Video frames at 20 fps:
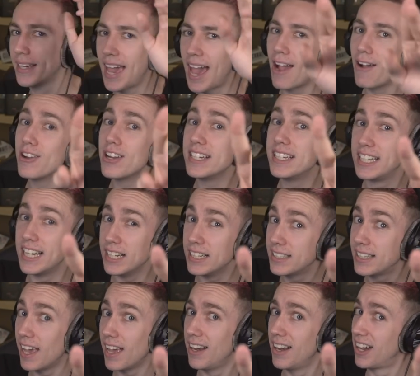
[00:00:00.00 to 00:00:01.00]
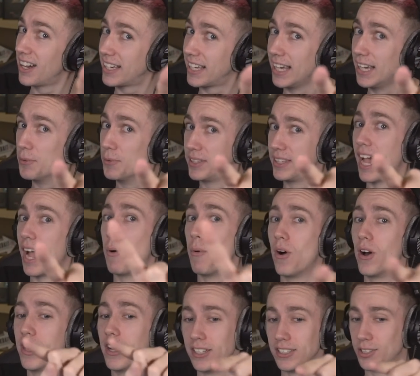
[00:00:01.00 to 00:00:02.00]
Gary did get lucky with that
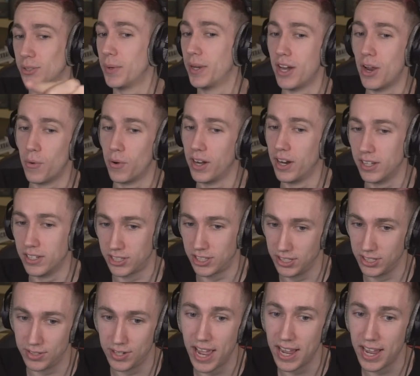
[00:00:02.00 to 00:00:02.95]
one answer where no one answered